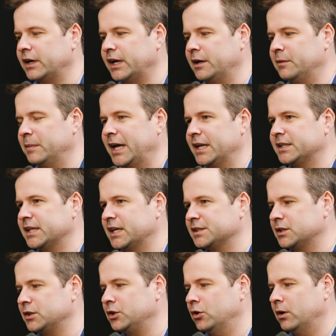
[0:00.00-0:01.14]
out how to monetize
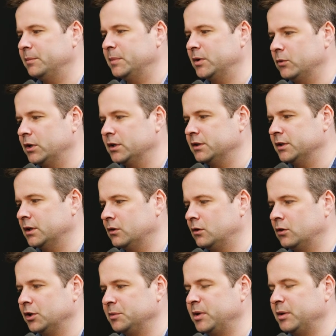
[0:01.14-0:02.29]
it. You know, I've been one of the
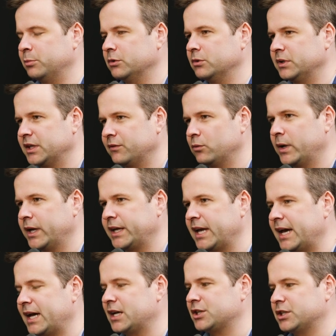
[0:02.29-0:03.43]
early people who give away
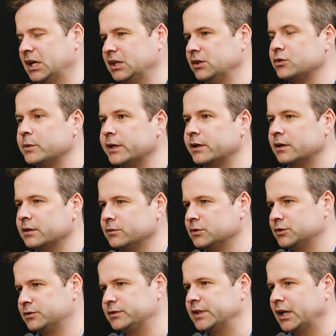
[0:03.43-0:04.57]
cash on Twitter. It
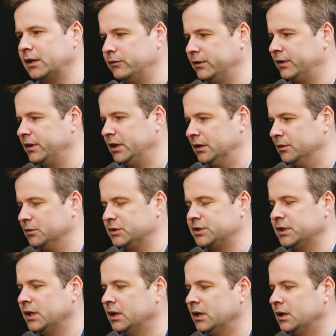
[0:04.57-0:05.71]
was kind of a thing that was
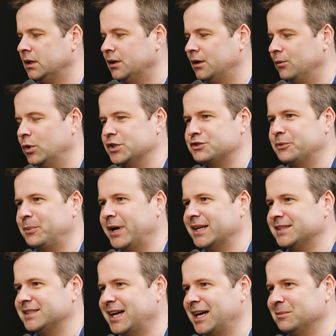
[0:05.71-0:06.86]
once upon a
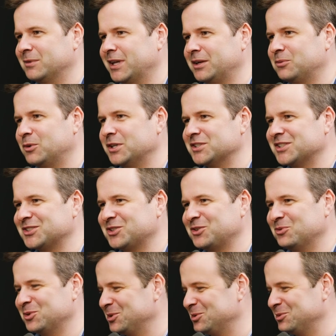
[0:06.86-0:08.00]
time like what is this
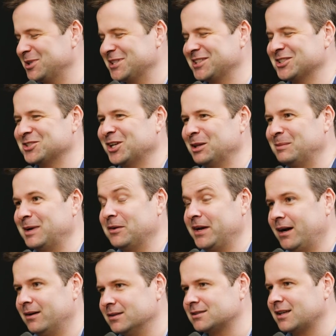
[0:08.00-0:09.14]
what is this all about
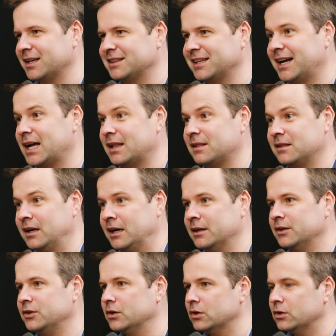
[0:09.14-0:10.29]
now it's like the hot thing to
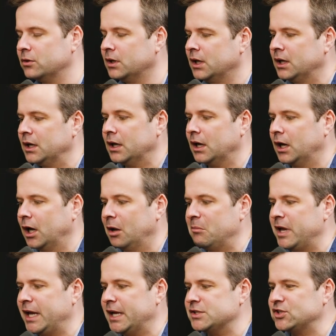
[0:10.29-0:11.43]
do um,
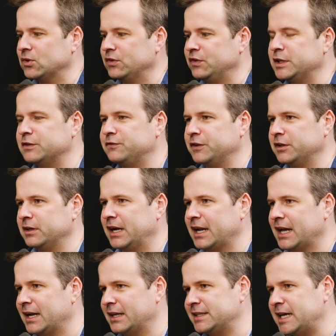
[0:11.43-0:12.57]
and so if he can figure out
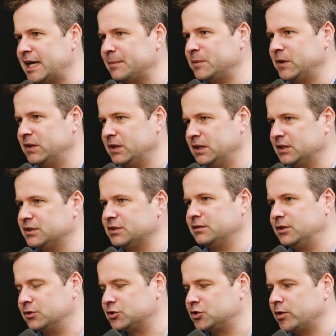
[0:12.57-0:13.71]
how to tap into this
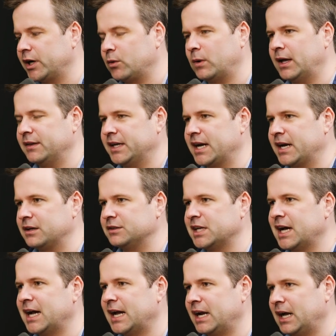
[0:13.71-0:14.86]
you know strike while the iron's
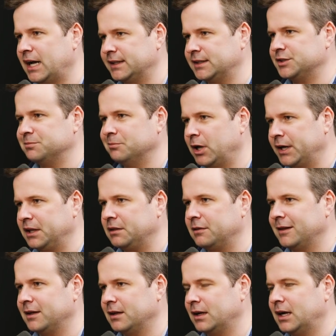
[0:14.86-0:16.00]
hot on this money
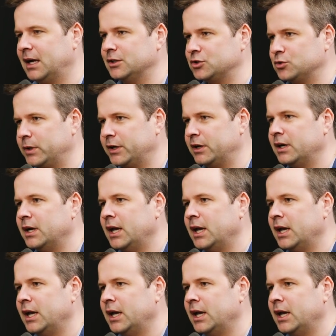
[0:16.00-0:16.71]
thing on twitter and